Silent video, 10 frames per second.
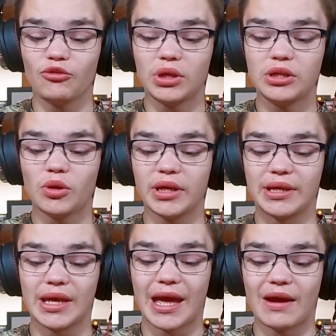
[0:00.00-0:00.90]
really do
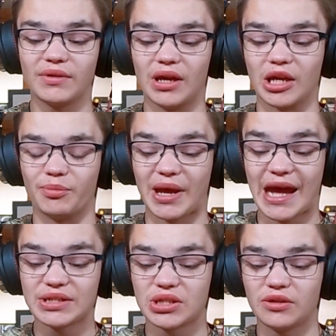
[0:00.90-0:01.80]
like having like a
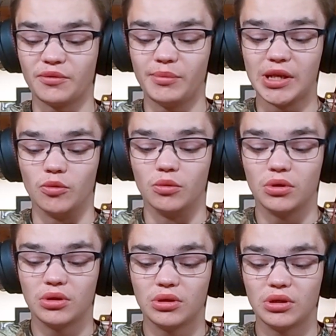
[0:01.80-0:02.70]
capacitive mute,
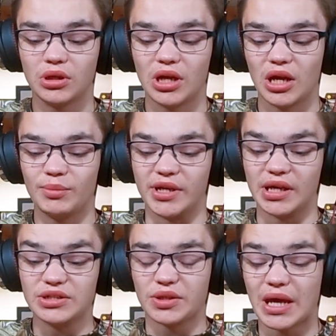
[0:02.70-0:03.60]

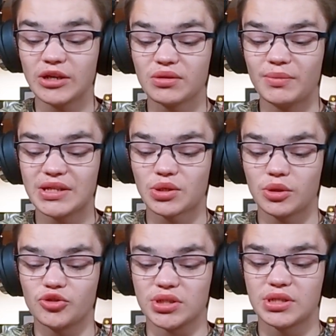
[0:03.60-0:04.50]
because then you can
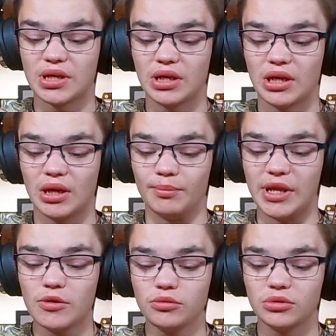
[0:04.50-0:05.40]
basically just
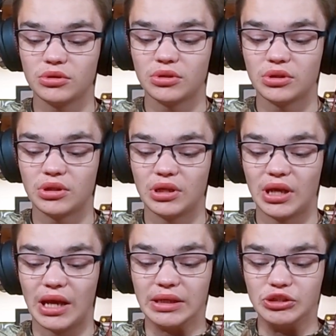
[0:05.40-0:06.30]
mute
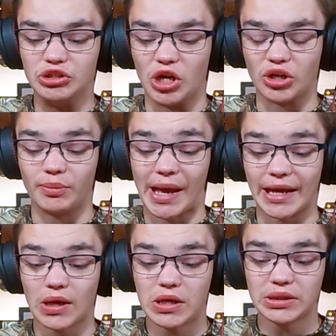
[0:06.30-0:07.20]
and turn it
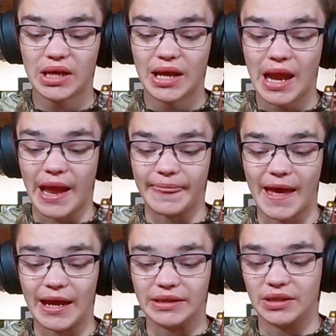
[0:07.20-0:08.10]
back on, and
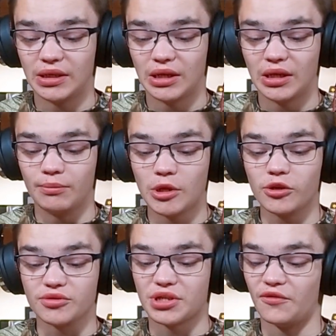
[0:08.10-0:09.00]
then
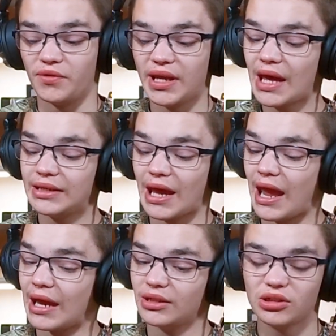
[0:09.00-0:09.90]
mute yourself again,
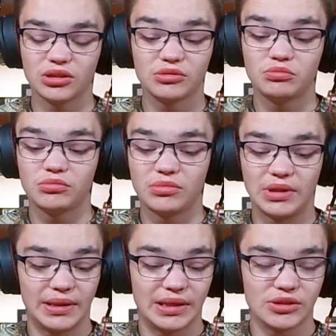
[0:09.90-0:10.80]
and
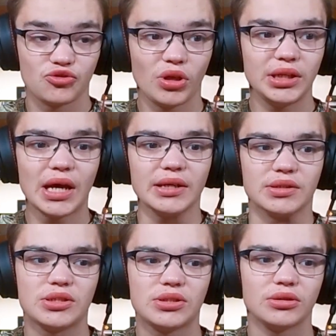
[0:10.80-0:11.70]
it's really
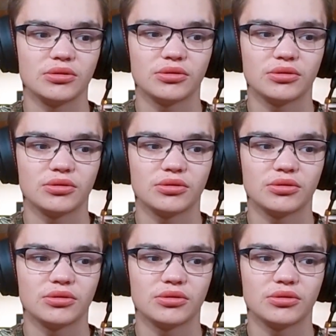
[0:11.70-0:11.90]
nice.